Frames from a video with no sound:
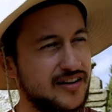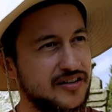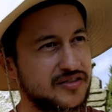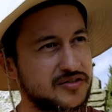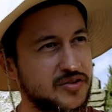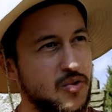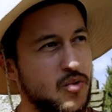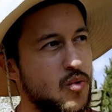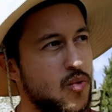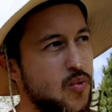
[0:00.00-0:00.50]

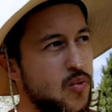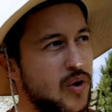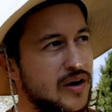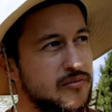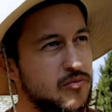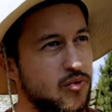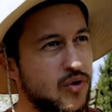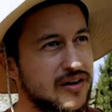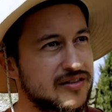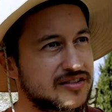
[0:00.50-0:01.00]
So
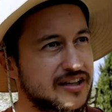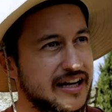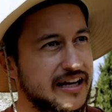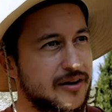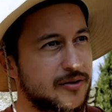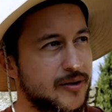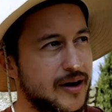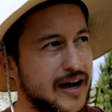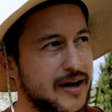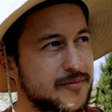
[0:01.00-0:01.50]
once I
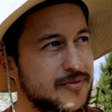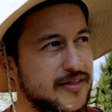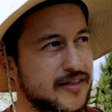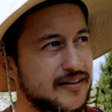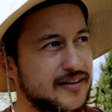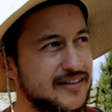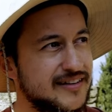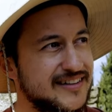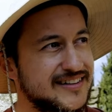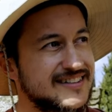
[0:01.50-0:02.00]
arrived,
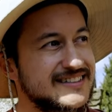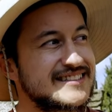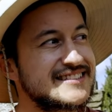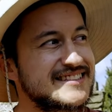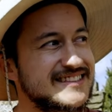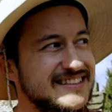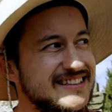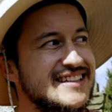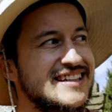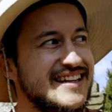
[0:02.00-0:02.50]

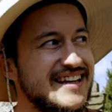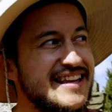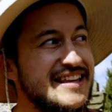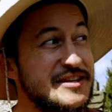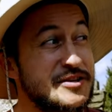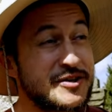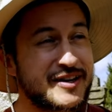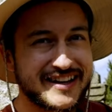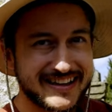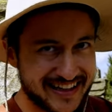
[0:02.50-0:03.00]

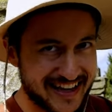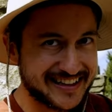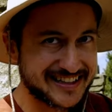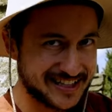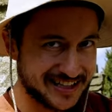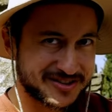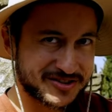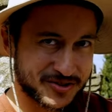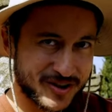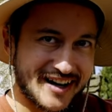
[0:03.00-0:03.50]
you can get
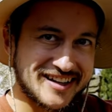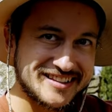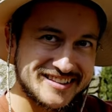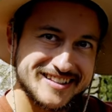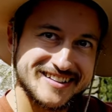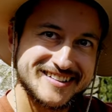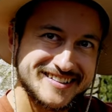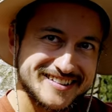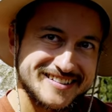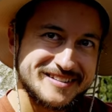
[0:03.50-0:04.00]

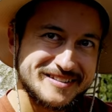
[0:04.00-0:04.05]
distracted